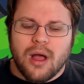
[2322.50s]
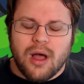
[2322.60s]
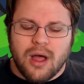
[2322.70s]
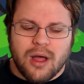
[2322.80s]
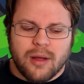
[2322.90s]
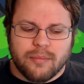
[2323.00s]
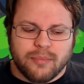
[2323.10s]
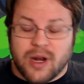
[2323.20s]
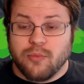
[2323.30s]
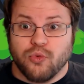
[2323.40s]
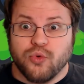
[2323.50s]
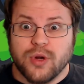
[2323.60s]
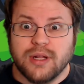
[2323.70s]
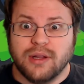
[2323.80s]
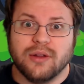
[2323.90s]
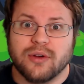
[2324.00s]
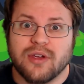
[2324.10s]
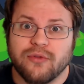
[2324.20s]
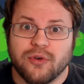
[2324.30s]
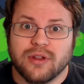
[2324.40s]
But I'm really
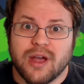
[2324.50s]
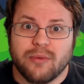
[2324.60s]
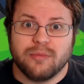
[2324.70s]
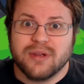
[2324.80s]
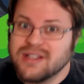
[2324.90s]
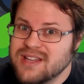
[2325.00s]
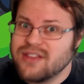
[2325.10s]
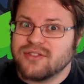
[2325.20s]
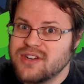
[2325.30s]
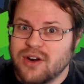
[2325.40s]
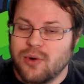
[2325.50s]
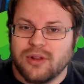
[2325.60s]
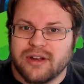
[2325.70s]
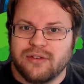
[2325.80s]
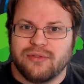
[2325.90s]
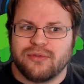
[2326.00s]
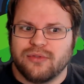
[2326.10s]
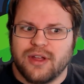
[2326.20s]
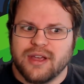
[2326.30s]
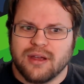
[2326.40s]
looking forward to that one, because, yeah, there's not a whole lot of,
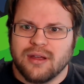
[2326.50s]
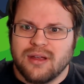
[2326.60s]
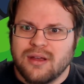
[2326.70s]
like,